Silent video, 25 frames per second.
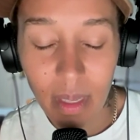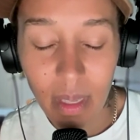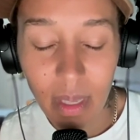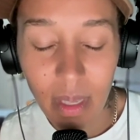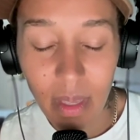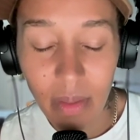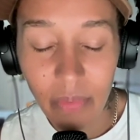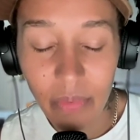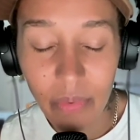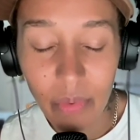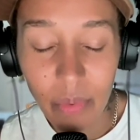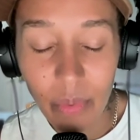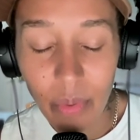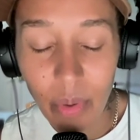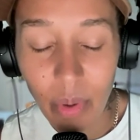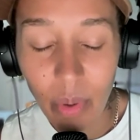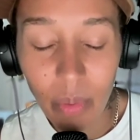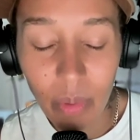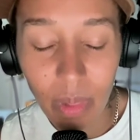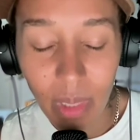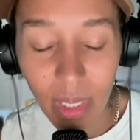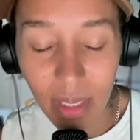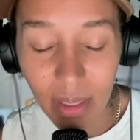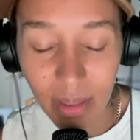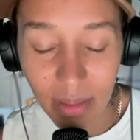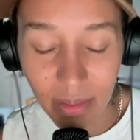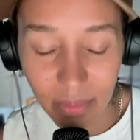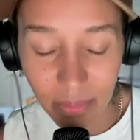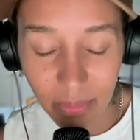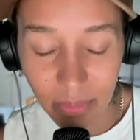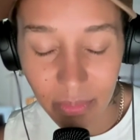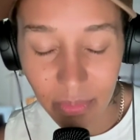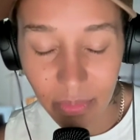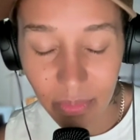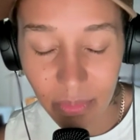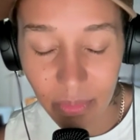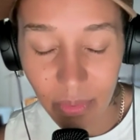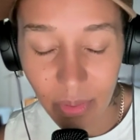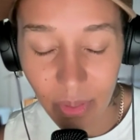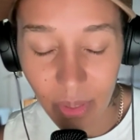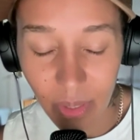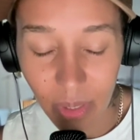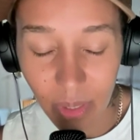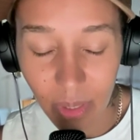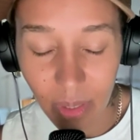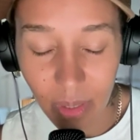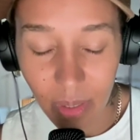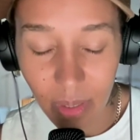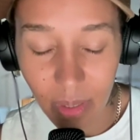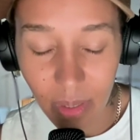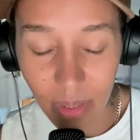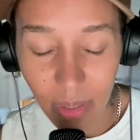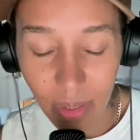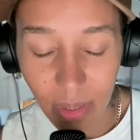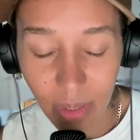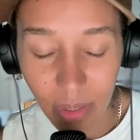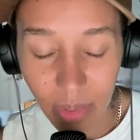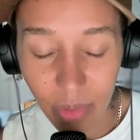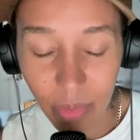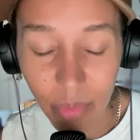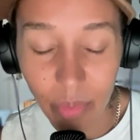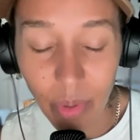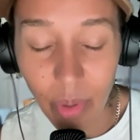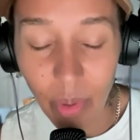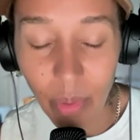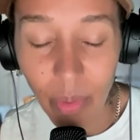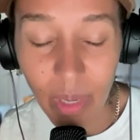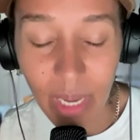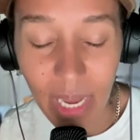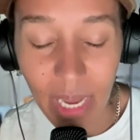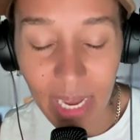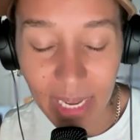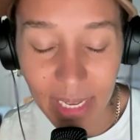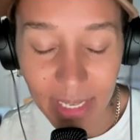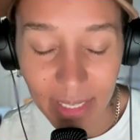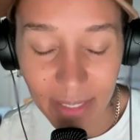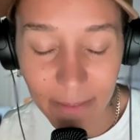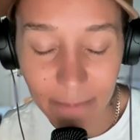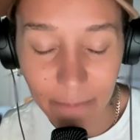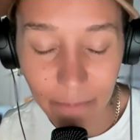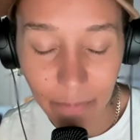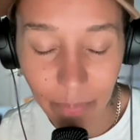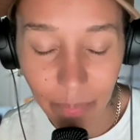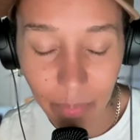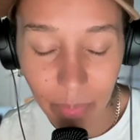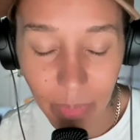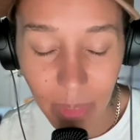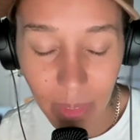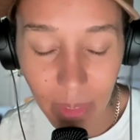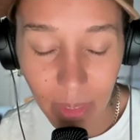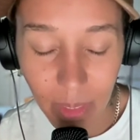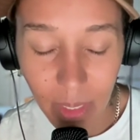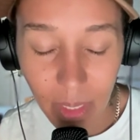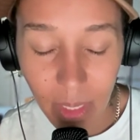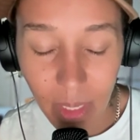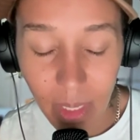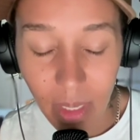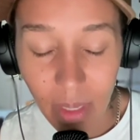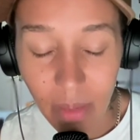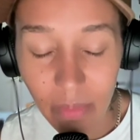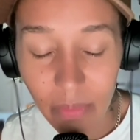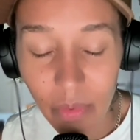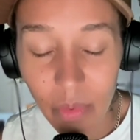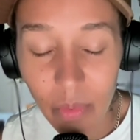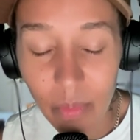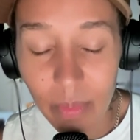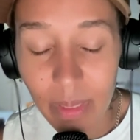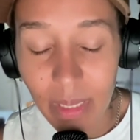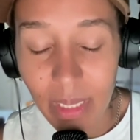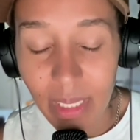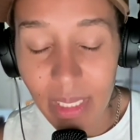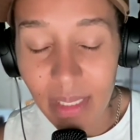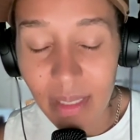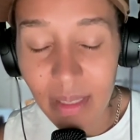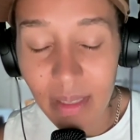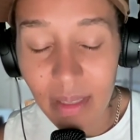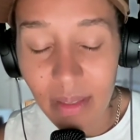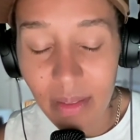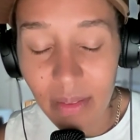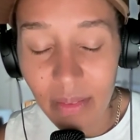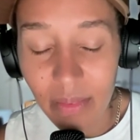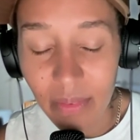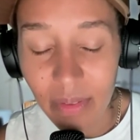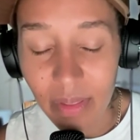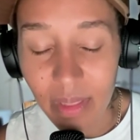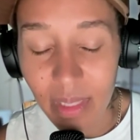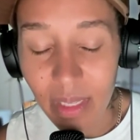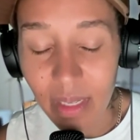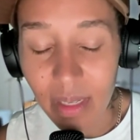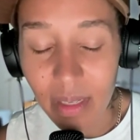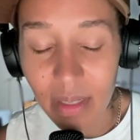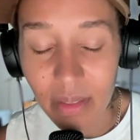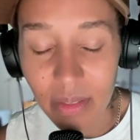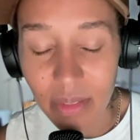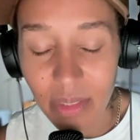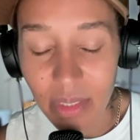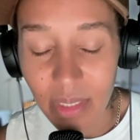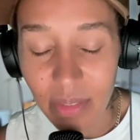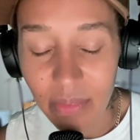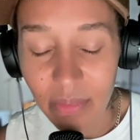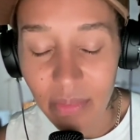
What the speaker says: if you know love, you know God. If you believe in the energy